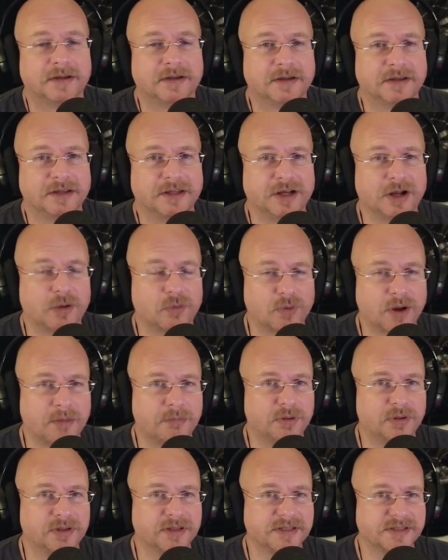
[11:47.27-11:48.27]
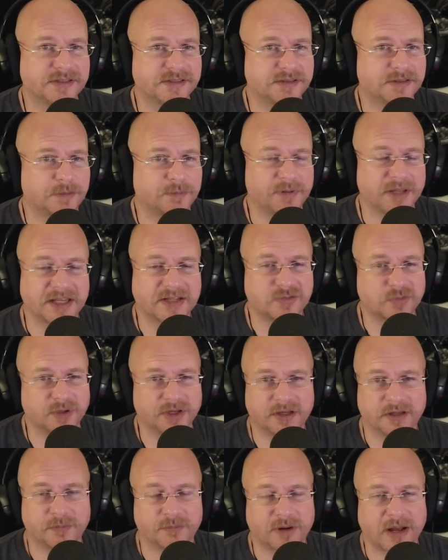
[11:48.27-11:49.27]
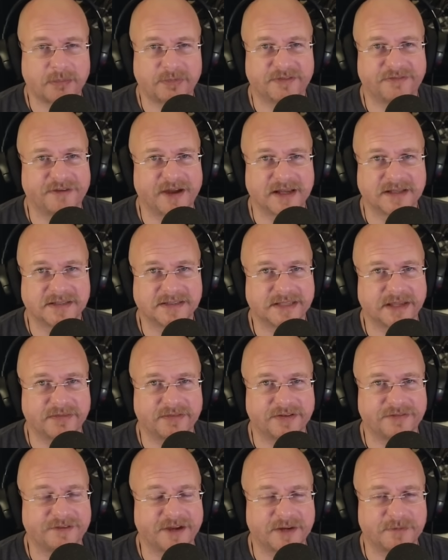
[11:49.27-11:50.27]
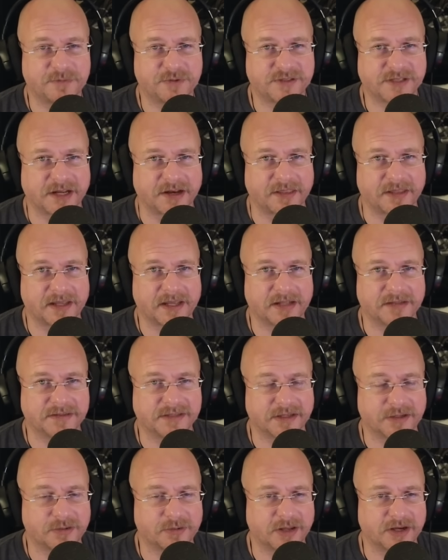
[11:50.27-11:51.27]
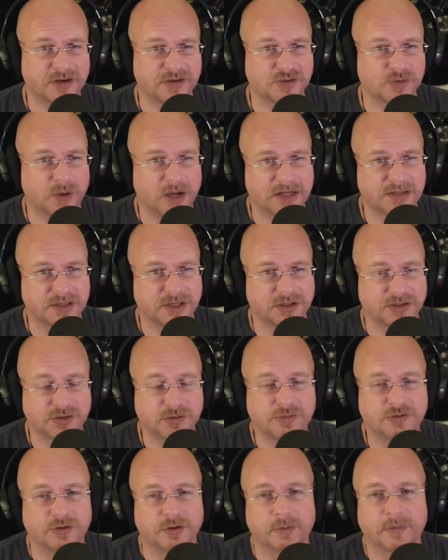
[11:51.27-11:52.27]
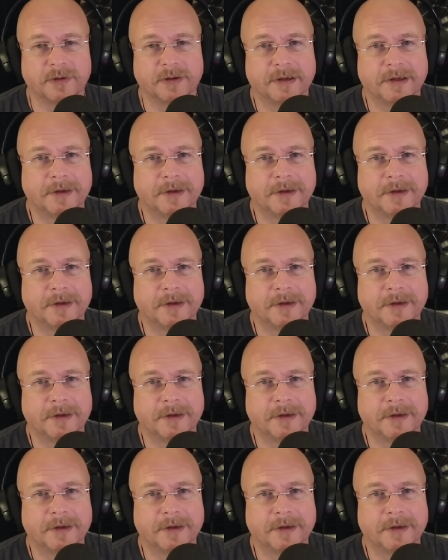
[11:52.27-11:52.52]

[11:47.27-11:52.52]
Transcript: You know, Rumble is a place where you can probably find seventy five percent of the content creators you watch on YouTube